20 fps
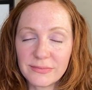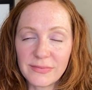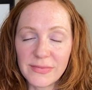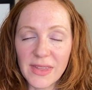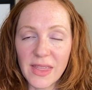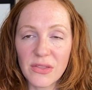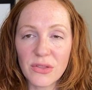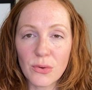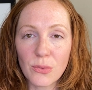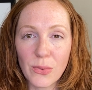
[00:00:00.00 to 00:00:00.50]

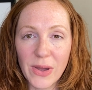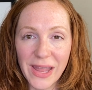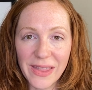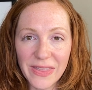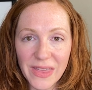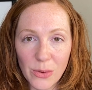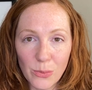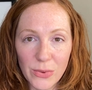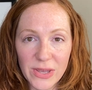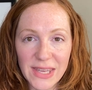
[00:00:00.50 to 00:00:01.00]
the way
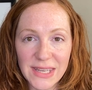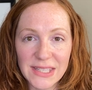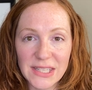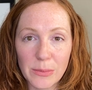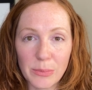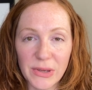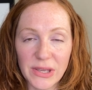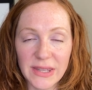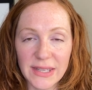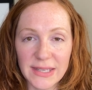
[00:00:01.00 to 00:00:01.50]
that we
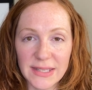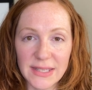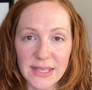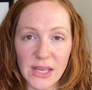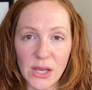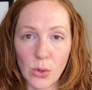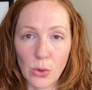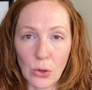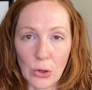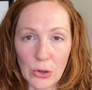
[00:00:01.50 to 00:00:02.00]
typically see
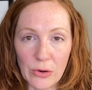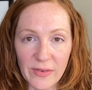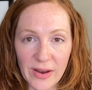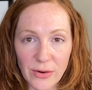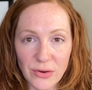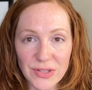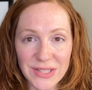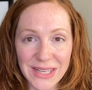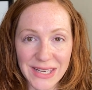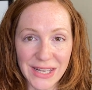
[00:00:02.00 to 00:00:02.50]

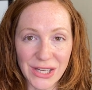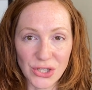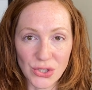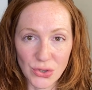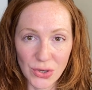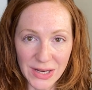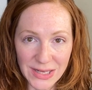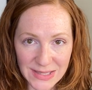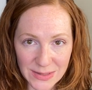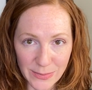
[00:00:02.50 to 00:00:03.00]
coronavirus getting
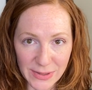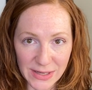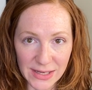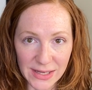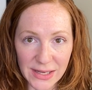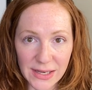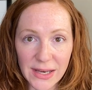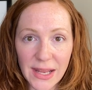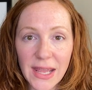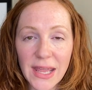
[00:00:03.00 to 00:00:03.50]

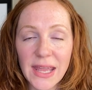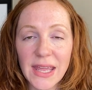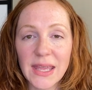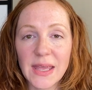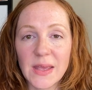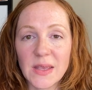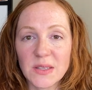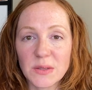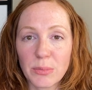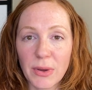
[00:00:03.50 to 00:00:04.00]
transmitted
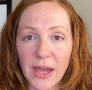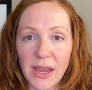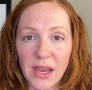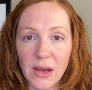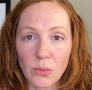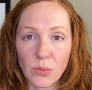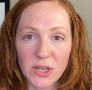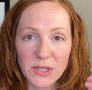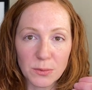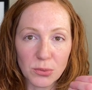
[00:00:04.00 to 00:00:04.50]
is by
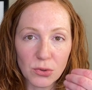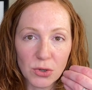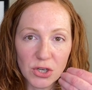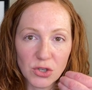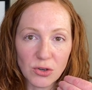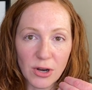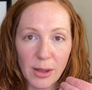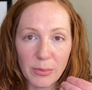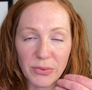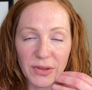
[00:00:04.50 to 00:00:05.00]
respiratory
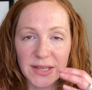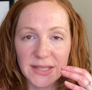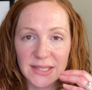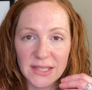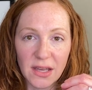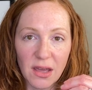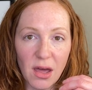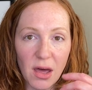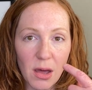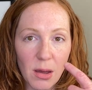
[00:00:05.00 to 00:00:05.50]
droplets that
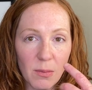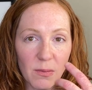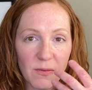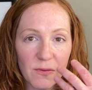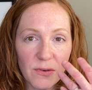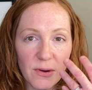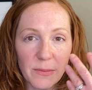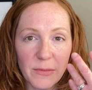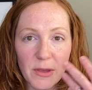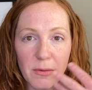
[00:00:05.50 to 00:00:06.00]
come
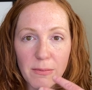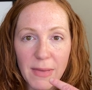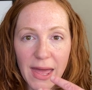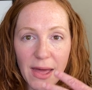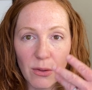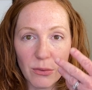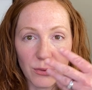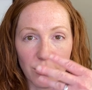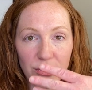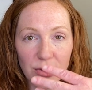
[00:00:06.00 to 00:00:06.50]
from the
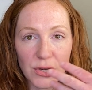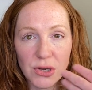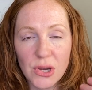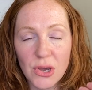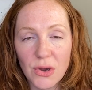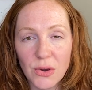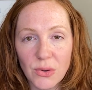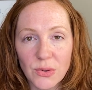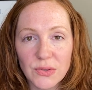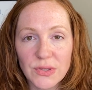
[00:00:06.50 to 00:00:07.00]
mouth or the
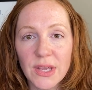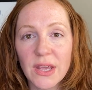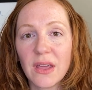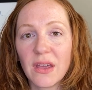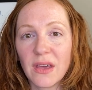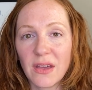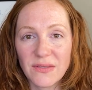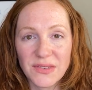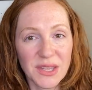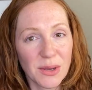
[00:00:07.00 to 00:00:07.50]
nose
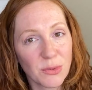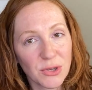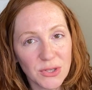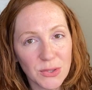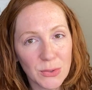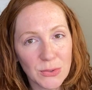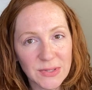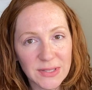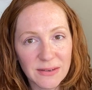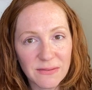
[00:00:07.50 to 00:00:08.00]
of someone
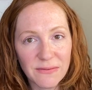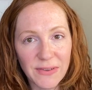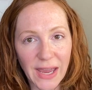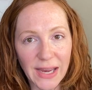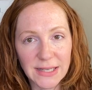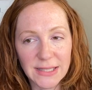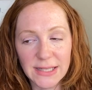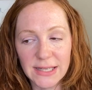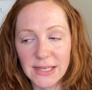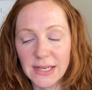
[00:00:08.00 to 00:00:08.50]
who's
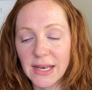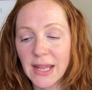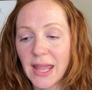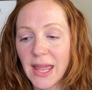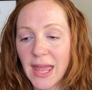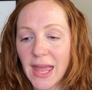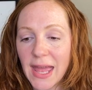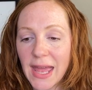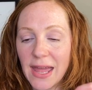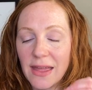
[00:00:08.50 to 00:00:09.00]
infected,
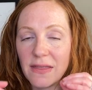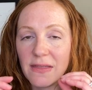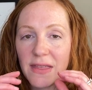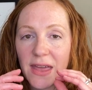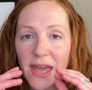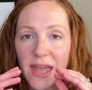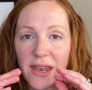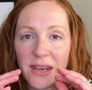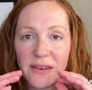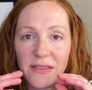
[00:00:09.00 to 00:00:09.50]
and
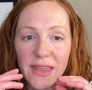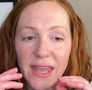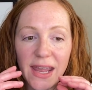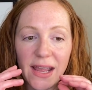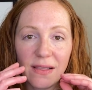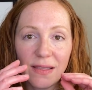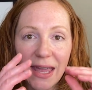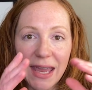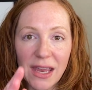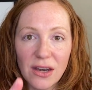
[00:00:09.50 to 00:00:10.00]
then they
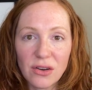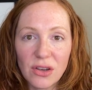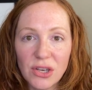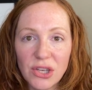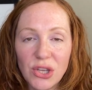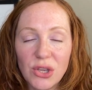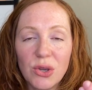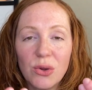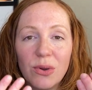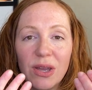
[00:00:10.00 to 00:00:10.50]
land on
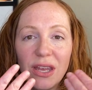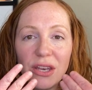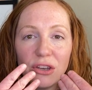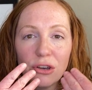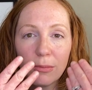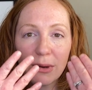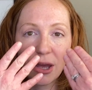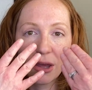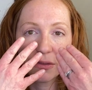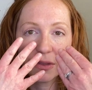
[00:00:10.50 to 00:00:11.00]
you, in your mouth,